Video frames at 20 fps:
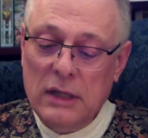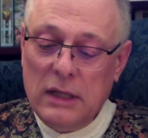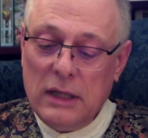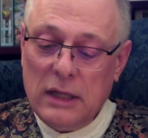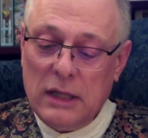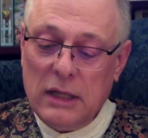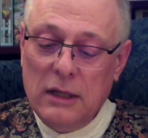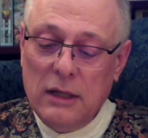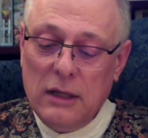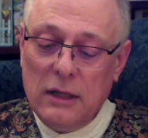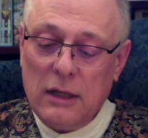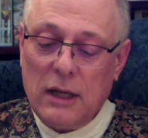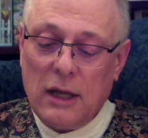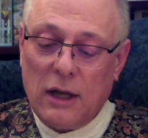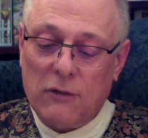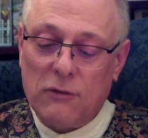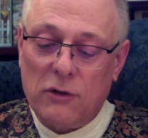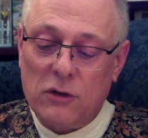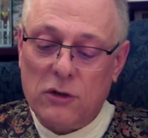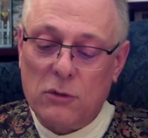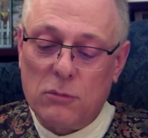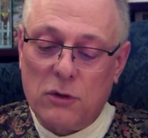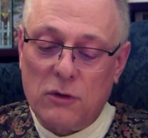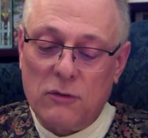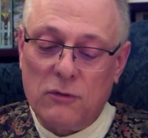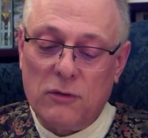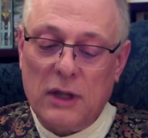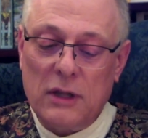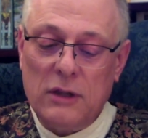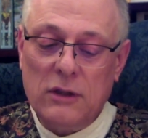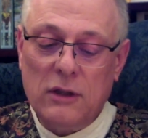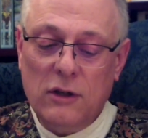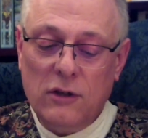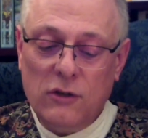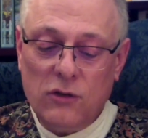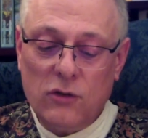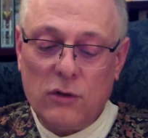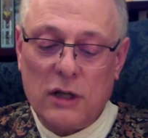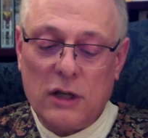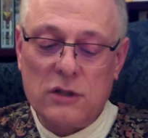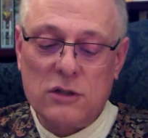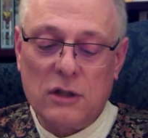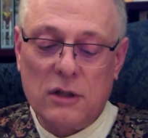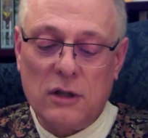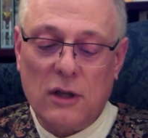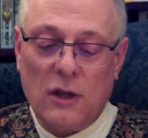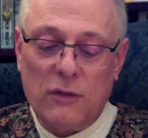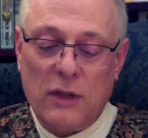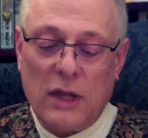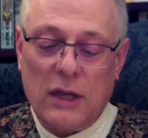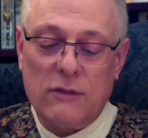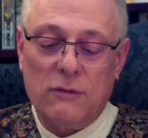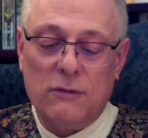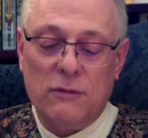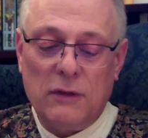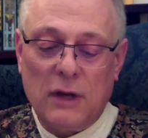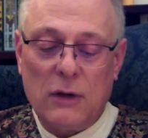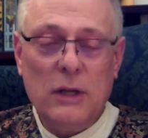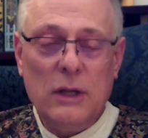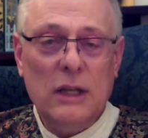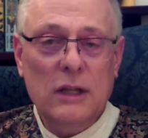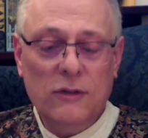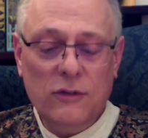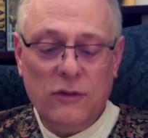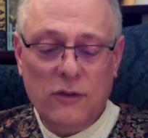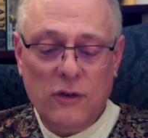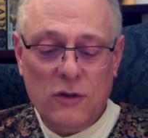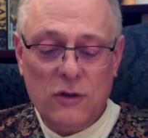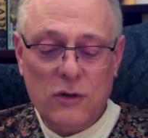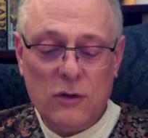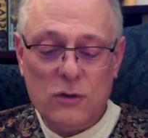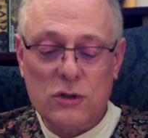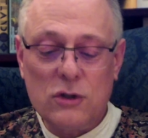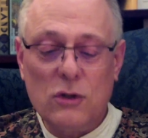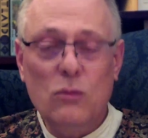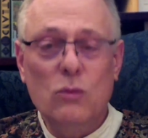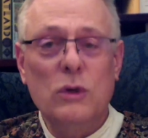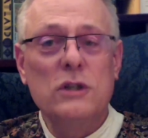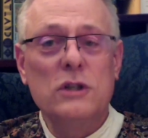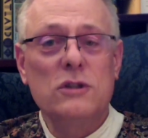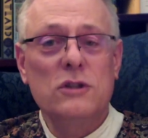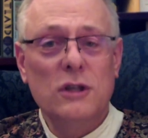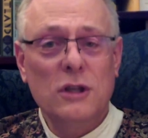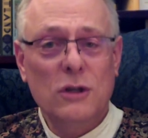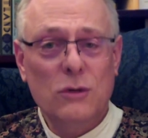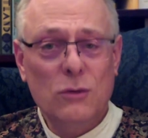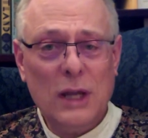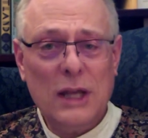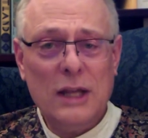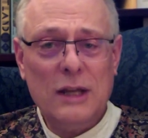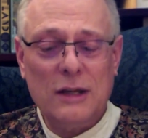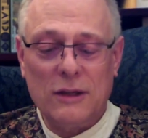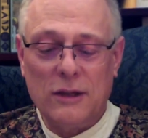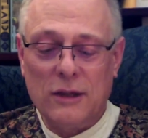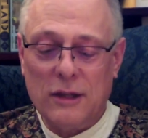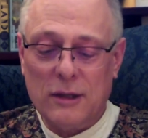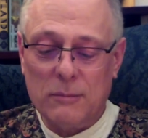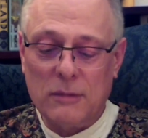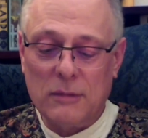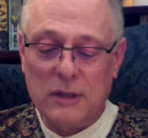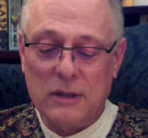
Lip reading: in an effort to prevent the destruction of that very institution which degraded them.